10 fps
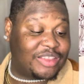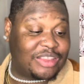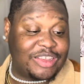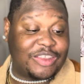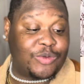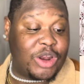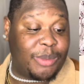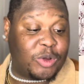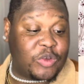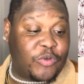This is really
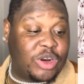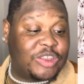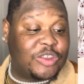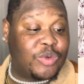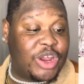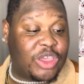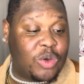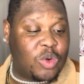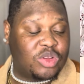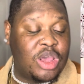beautiful. This is really
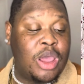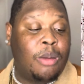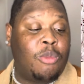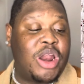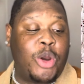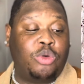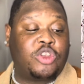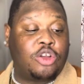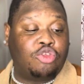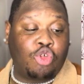cute. Whether I do it
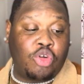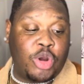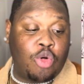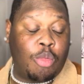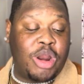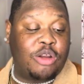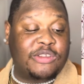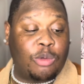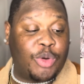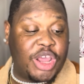on jewelry, do whether I do
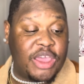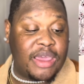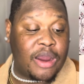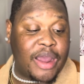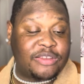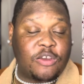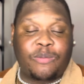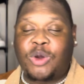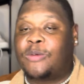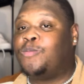something with the hair and stuff.
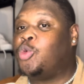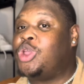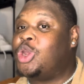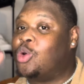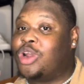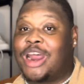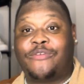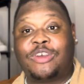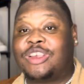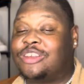But we know that
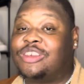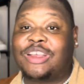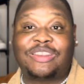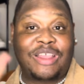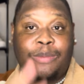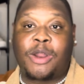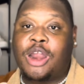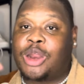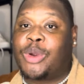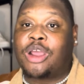Versace is a staple on
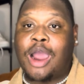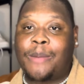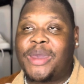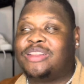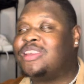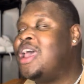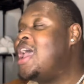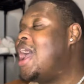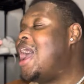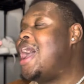the red carpet.
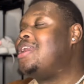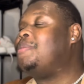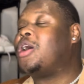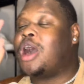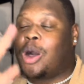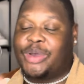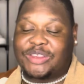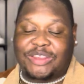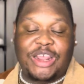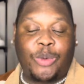And them are always
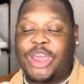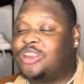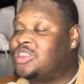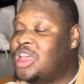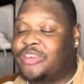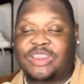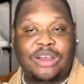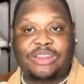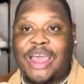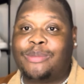play with edges every
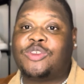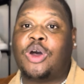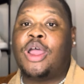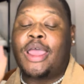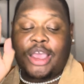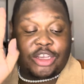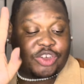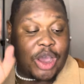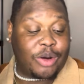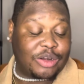single time. So
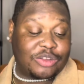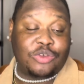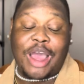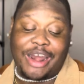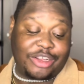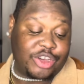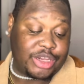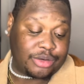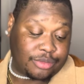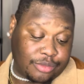shout out to that
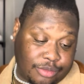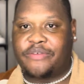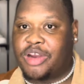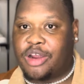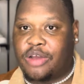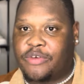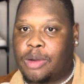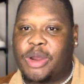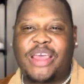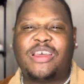legend. Never heard of her,
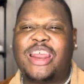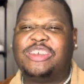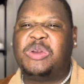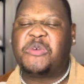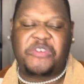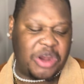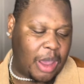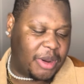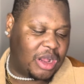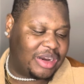but I thought that she looked
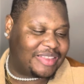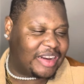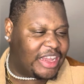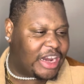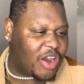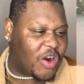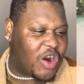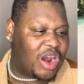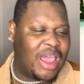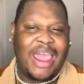phenomenal. This Lena
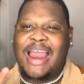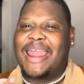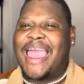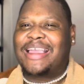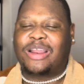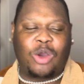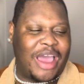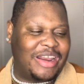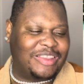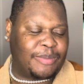girl, like, look
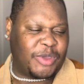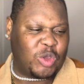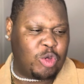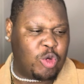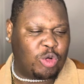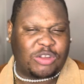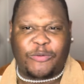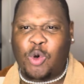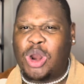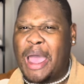at this
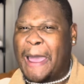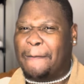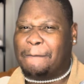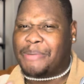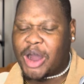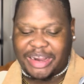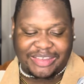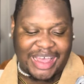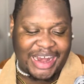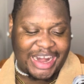beautiful bodice.
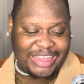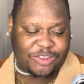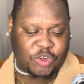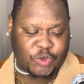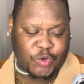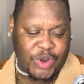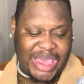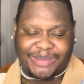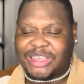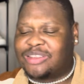And then it
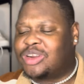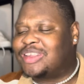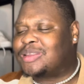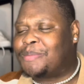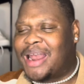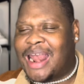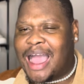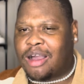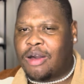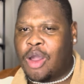drapes into this
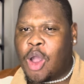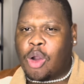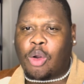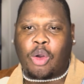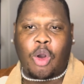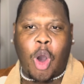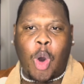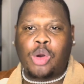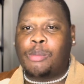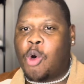black
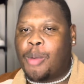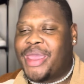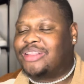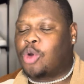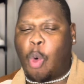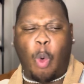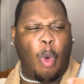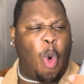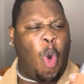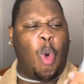gown moment.
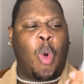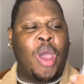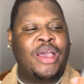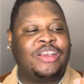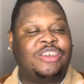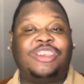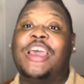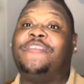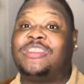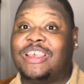Ooh,
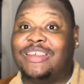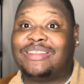chef's kiss.